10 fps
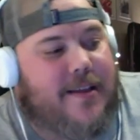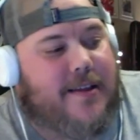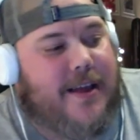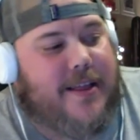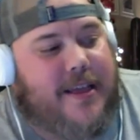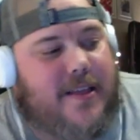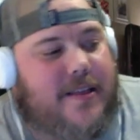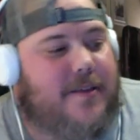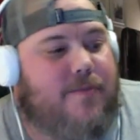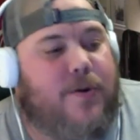I think
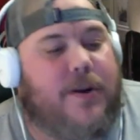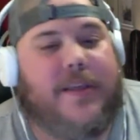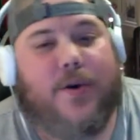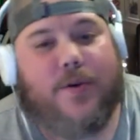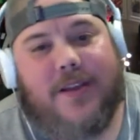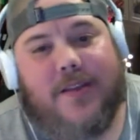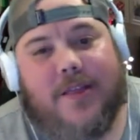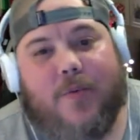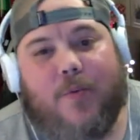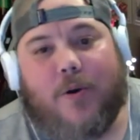one of the
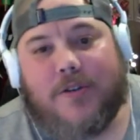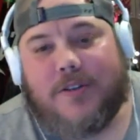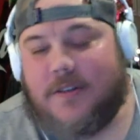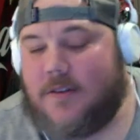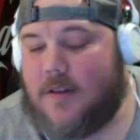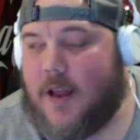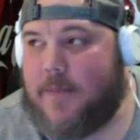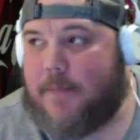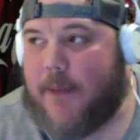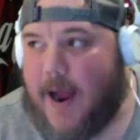worst,
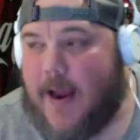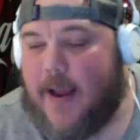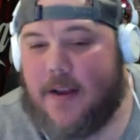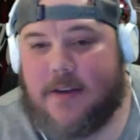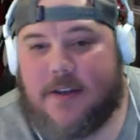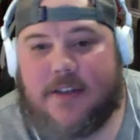like, buying,